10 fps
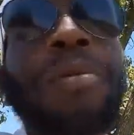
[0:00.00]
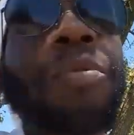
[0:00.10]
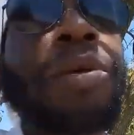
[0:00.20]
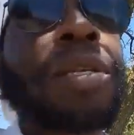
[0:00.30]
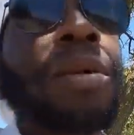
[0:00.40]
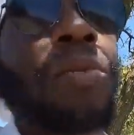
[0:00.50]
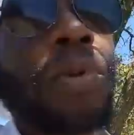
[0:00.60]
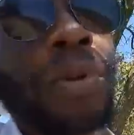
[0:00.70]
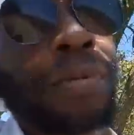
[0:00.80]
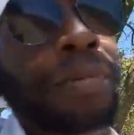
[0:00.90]
of people because I'm
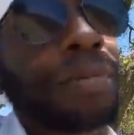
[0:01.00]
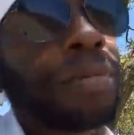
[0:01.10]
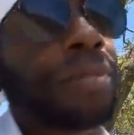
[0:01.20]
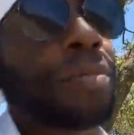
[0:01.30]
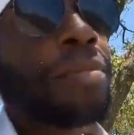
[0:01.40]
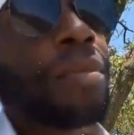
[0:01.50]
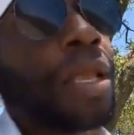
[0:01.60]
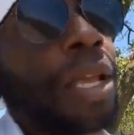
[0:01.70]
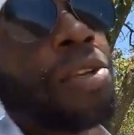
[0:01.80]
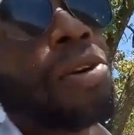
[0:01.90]
real.
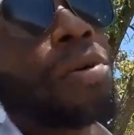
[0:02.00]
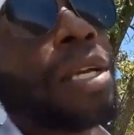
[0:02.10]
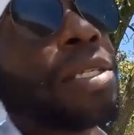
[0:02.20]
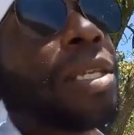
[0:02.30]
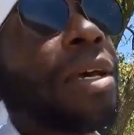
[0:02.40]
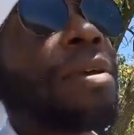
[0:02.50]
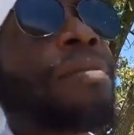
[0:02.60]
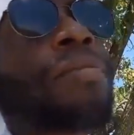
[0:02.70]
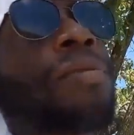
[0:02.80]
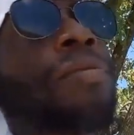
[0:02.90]
And you know what they
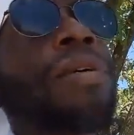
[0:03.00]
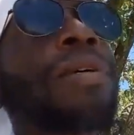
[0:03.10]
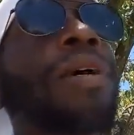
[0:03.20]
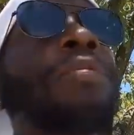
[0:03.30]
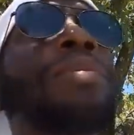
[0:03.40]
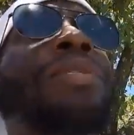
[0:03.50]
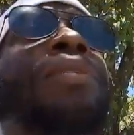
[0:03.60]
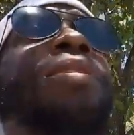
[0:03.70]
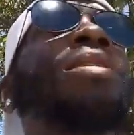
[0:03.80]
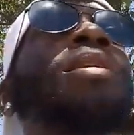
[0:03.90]
say, when it comes
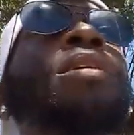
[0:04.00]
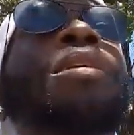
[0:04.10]
to